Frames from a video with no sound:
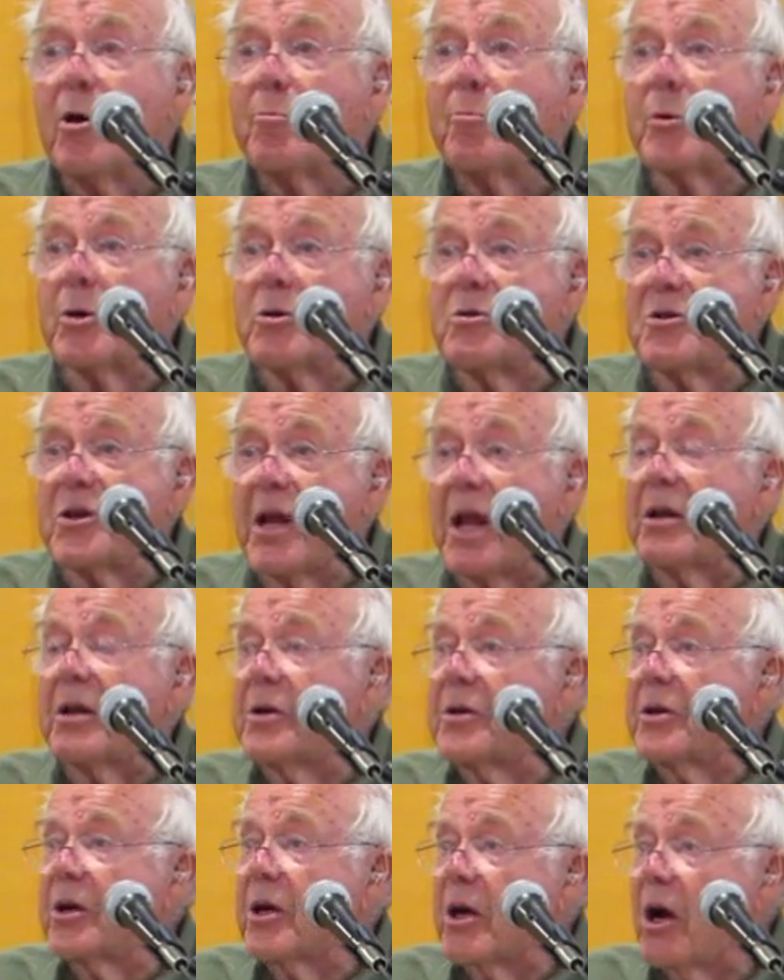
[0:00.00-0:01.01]
present
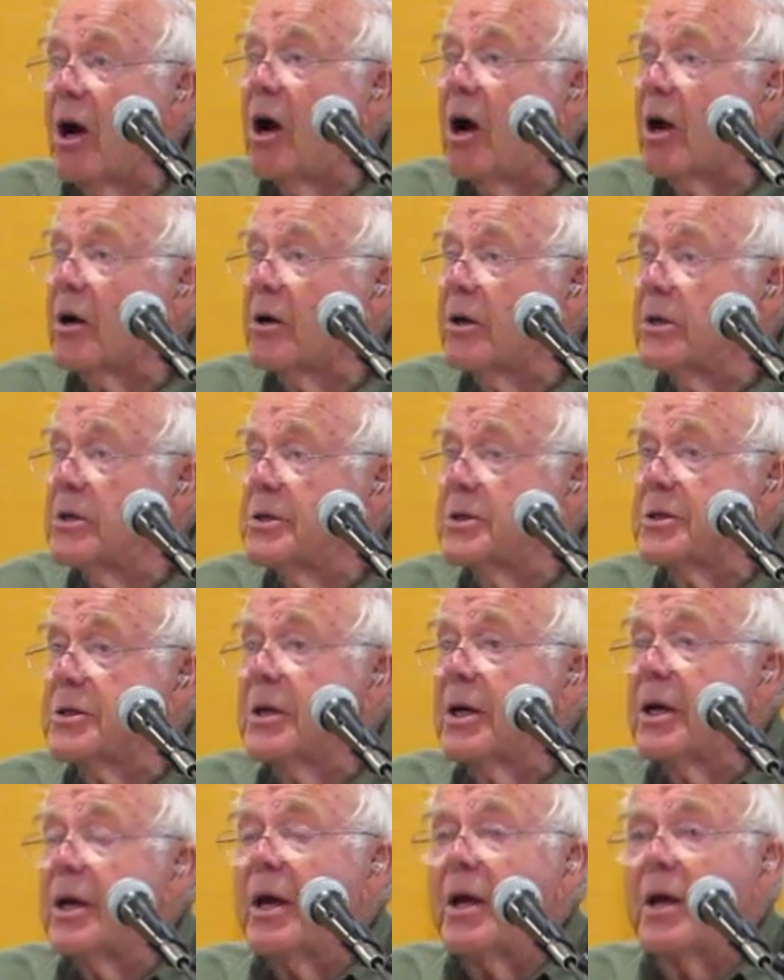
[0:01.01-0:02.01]
it to Congress,
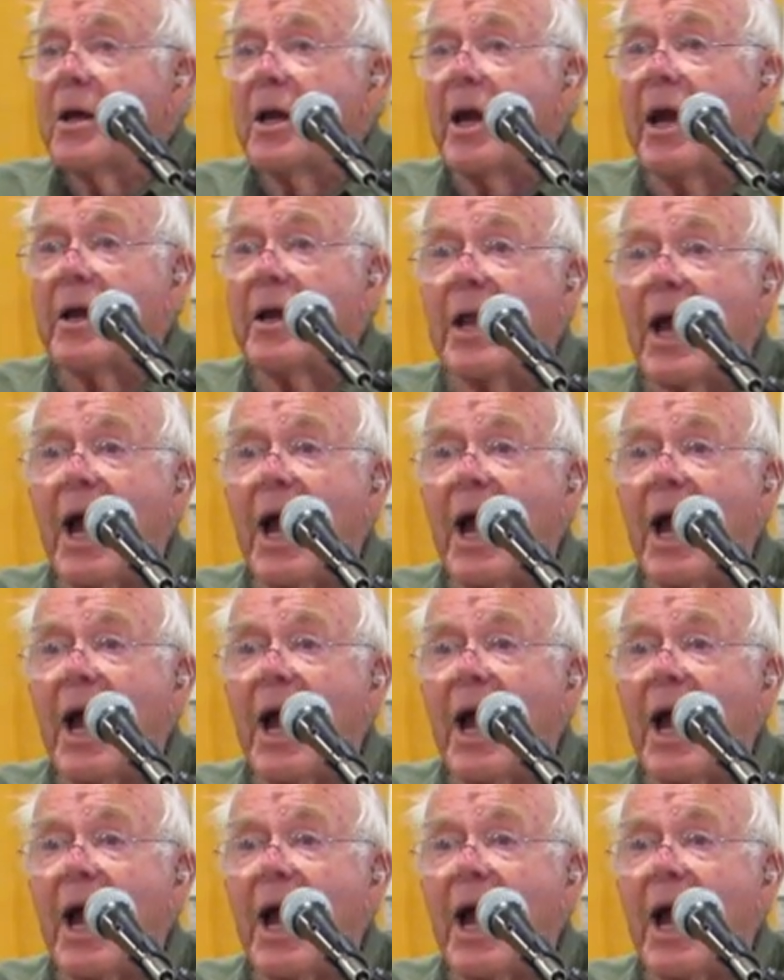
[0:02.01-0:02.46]
get